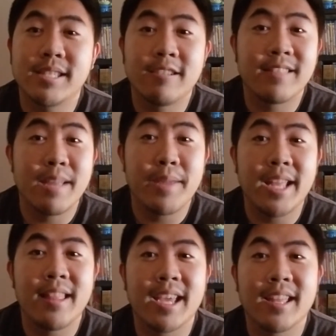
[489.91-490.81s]
so if they
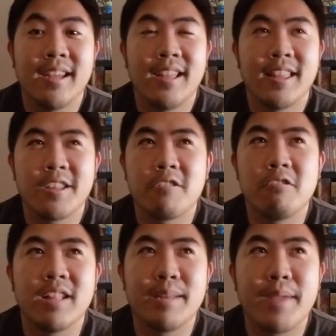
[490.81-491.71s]
made like the
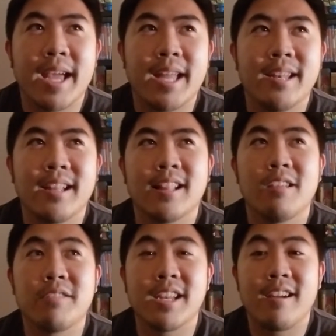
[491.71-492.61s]
Kool-Aid Man
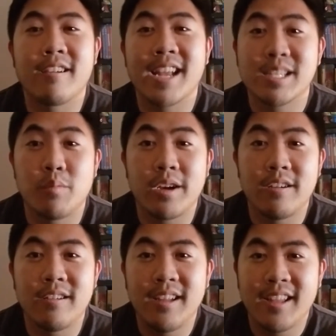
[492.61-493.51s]
glow-in-the-dark as
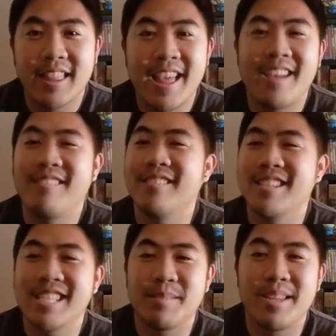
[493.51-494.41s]
well, that would
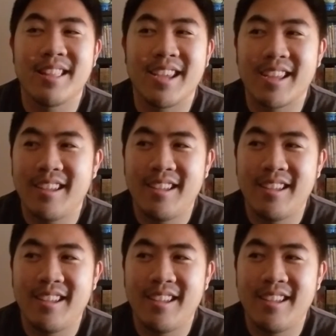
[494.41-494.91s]
just be like,